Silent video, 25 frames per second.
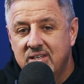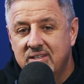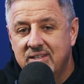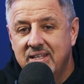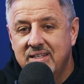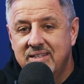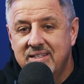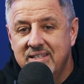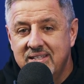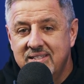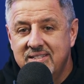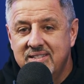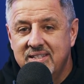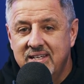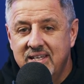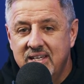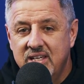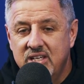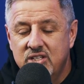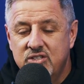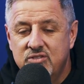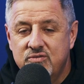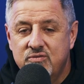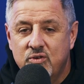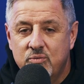that this
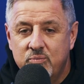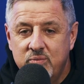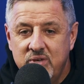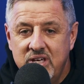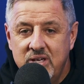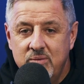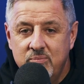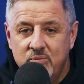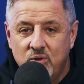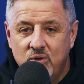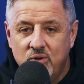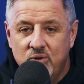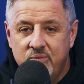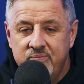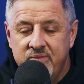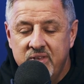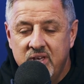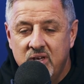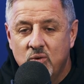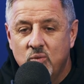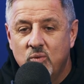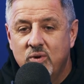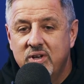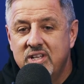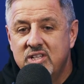is for people
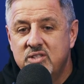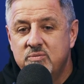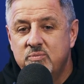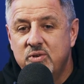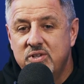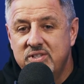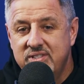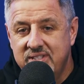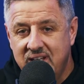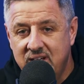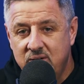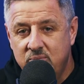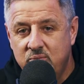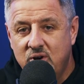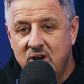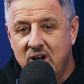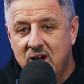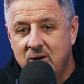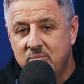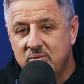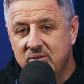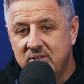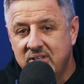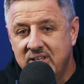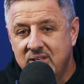when it's presented
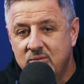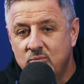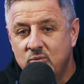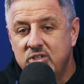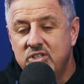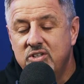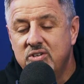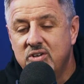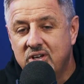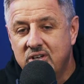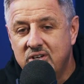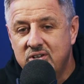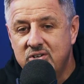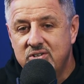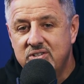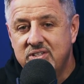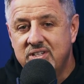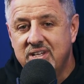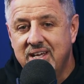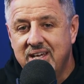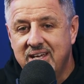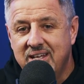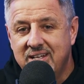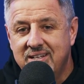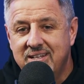properly and when you
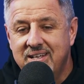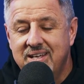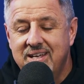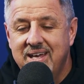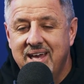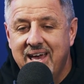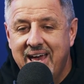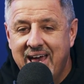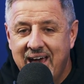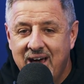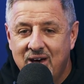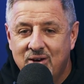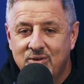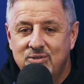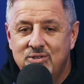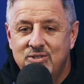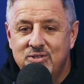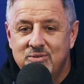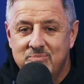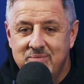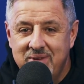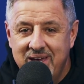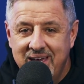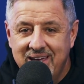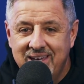understand how
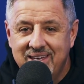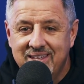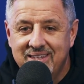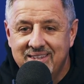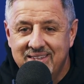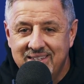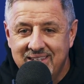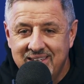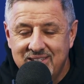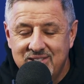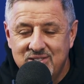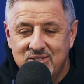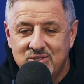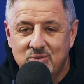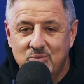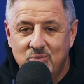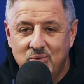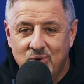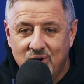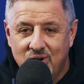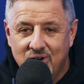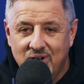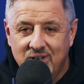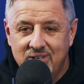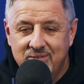to make this
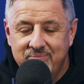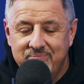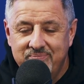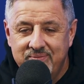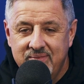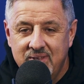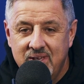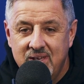work.